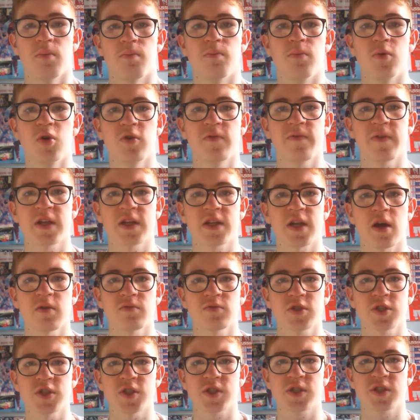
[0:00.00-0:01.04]
Moving
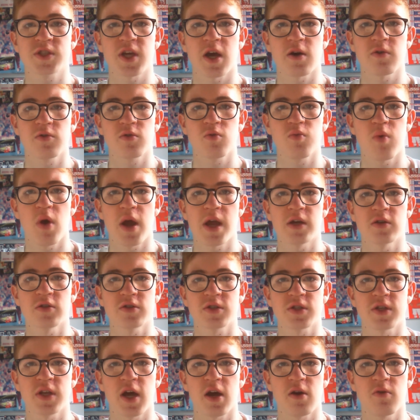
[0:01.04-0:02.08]
down to South
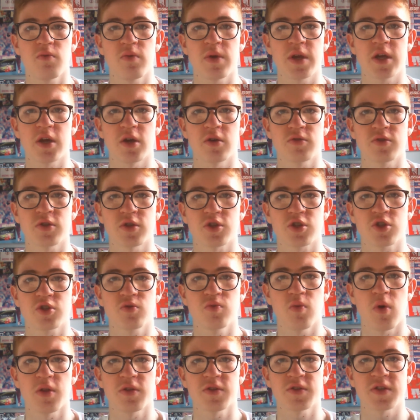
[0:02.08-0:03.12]
Wales now, we go to
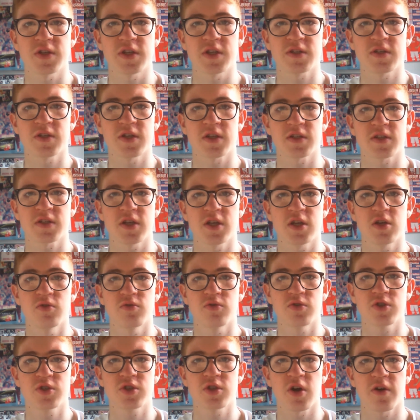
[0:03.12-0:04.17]
Swansea City,
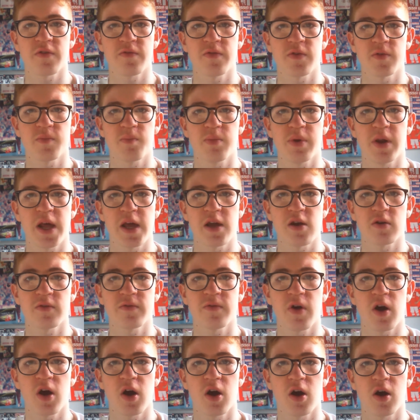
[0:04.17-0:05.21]
who suffered
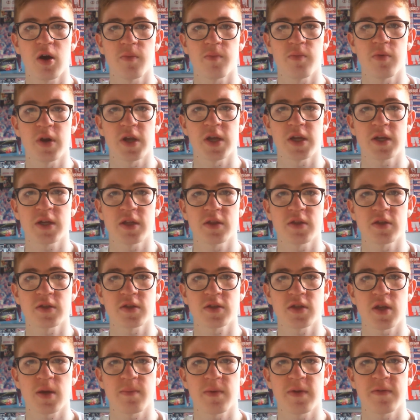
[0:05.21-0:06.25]
playoff heartbreak in the
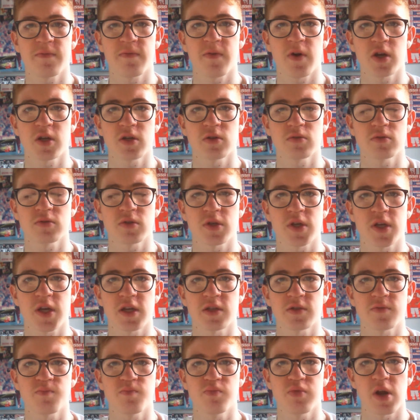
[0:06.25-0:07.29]
semi-finals
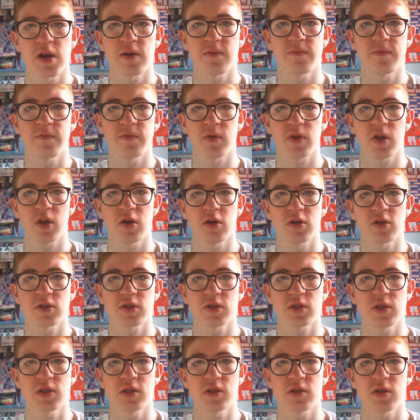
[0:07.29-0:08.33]
against Brentford
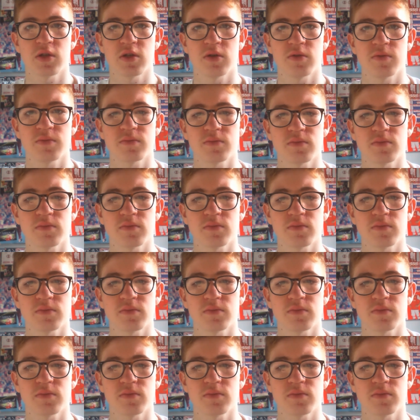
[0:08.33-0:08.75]
last season.